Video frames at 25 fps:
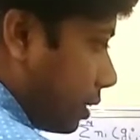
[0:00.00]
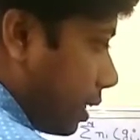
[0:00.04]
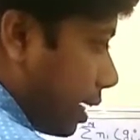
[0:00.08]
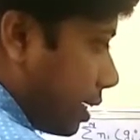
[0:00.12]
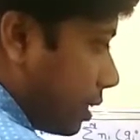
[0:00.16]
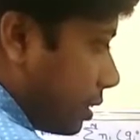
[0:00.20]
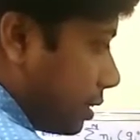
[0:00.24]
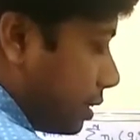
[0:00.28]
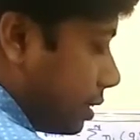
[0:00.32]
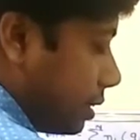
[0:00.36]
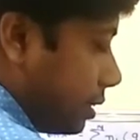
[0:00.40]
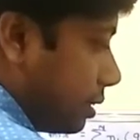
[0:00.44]

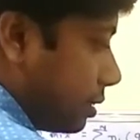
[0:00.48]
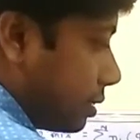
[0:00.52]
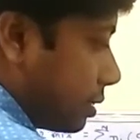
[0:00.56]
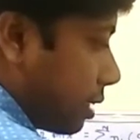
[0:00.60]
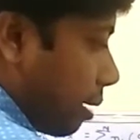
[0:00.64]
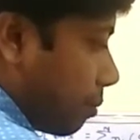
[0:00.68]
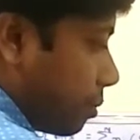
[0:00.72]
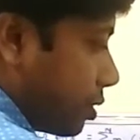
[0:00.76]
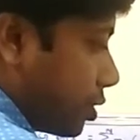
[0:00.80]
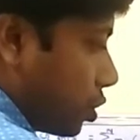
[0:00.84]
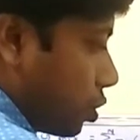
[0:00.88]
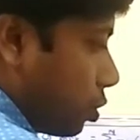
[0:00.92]
that d
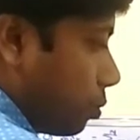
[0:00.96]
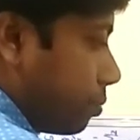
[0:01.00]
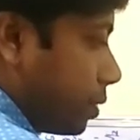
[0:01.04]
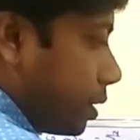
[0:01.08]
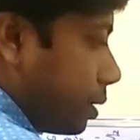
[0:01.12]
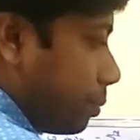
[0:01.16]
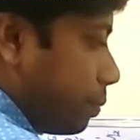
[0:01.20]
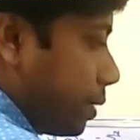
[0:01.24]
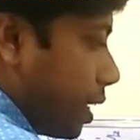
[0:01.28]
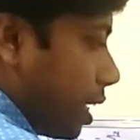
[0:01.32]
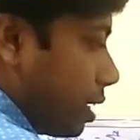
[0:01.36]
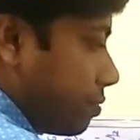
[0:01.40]
summation of
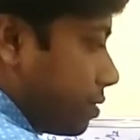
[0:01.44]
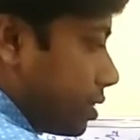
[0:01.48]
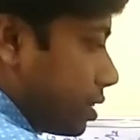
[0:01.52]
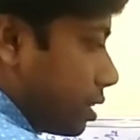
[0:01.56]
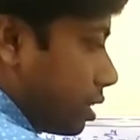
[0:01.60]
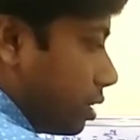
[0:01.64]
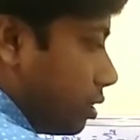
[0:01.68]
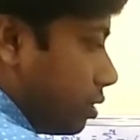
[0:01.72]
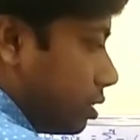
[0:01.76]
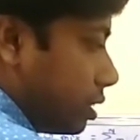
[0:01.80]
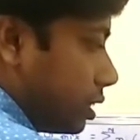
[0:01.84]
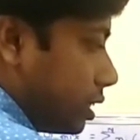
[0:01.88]
dpi is
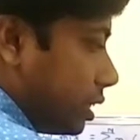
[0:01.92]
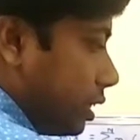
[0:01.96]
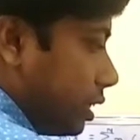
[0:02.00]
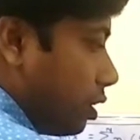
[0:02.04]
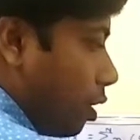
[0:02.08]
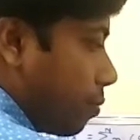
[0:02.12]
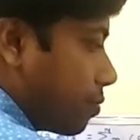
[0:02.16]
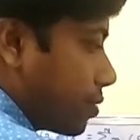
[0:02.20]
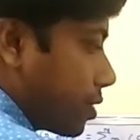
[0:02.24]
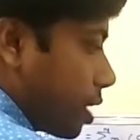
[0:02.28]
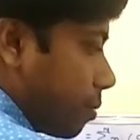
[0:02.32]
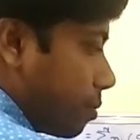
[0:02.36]
equal to
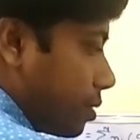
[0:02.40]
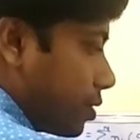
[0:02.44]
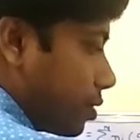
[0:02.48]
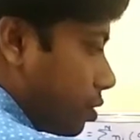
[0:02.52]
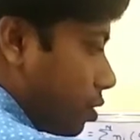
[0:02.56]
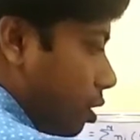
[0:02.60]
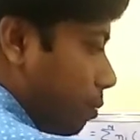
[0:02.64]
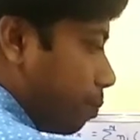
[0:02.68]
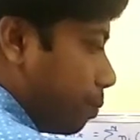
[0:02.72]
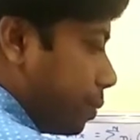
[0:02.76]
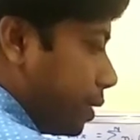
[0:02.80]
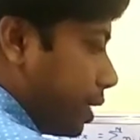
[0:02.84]
d of
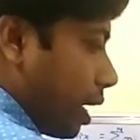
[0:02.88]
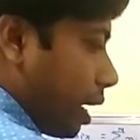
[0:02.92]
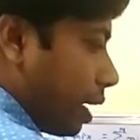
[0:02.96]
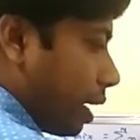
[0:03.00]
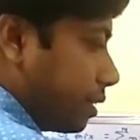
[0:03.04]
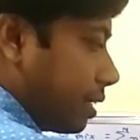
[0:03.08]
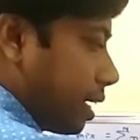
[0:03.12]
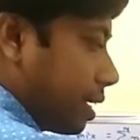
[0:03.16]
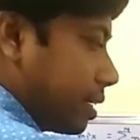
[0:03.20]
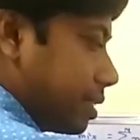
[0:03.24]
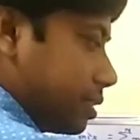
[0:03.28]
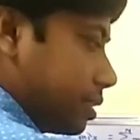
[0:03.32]
summation of
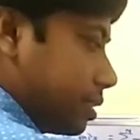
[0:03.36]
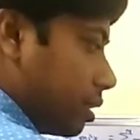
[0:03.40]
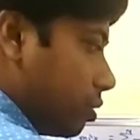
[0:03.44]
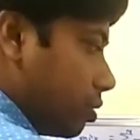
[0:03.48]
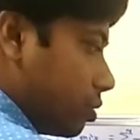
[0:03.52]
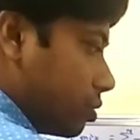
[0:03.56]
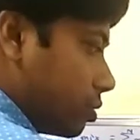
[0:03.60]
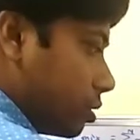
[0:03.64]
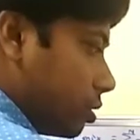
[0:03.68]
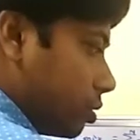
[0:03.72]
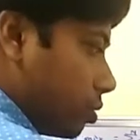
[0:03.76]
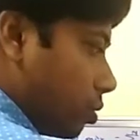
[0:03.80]
pi, that is equal
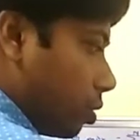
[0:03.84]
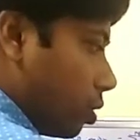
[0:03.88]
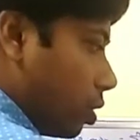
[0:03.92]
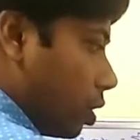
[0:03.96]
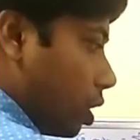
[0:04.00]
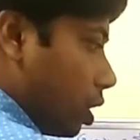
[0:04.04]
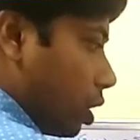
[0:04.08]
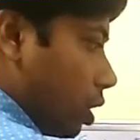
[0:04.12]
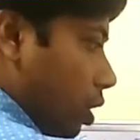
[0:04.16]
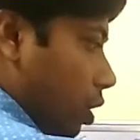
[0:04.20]
to 0.